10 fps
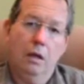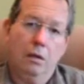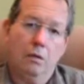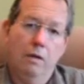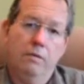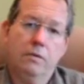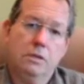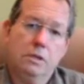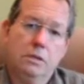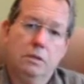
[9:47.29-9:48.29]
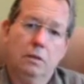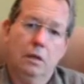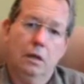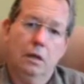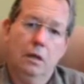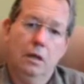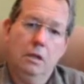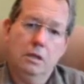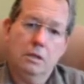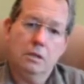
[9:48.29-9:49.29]
Gratefulness
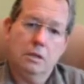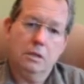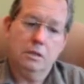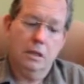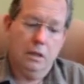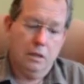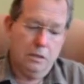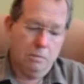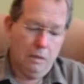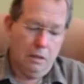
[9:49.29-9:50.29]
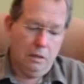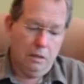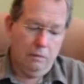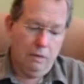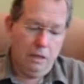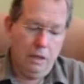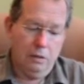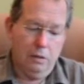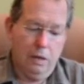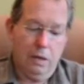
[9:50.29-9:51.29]
in this understanding is about living in here
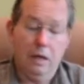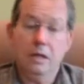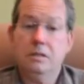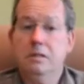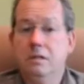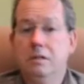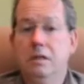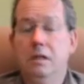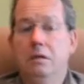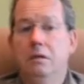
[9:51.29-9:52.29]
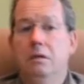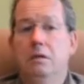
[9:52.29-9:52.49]
and now as distinct